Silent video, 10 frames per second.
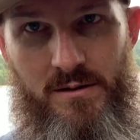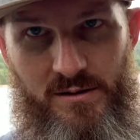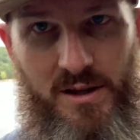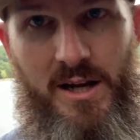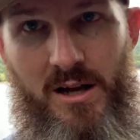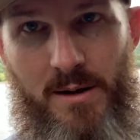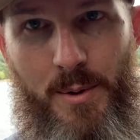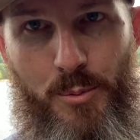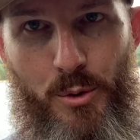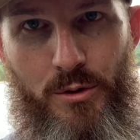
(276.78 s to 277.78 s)
Lake Hub
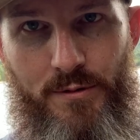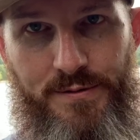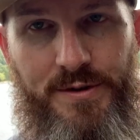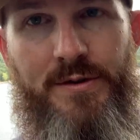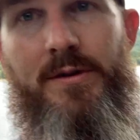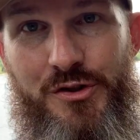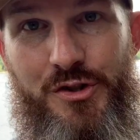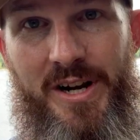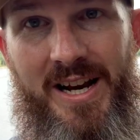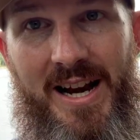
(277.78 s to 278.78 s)
approved.
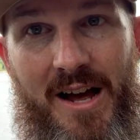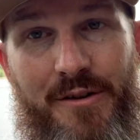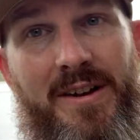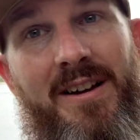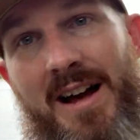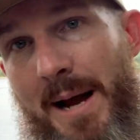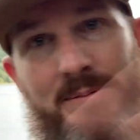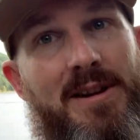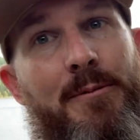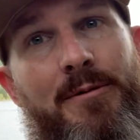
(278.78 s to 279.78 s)
Check it out. I'm
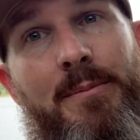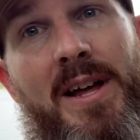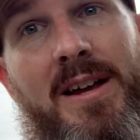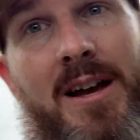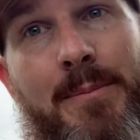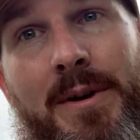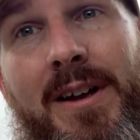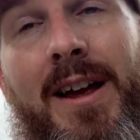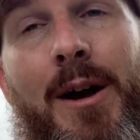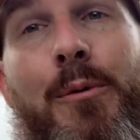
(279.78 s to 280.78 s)
Simon from Lake Hub.
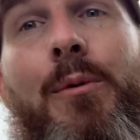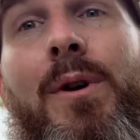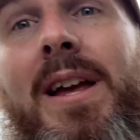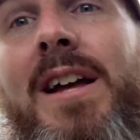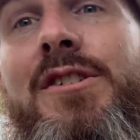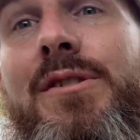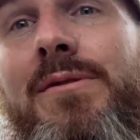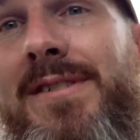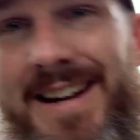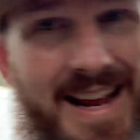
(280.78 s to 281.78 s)
We will catch you
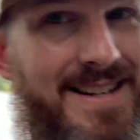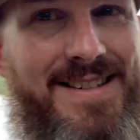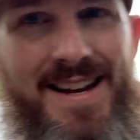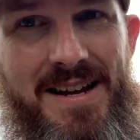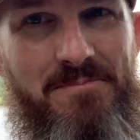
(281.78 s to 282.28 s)
next time.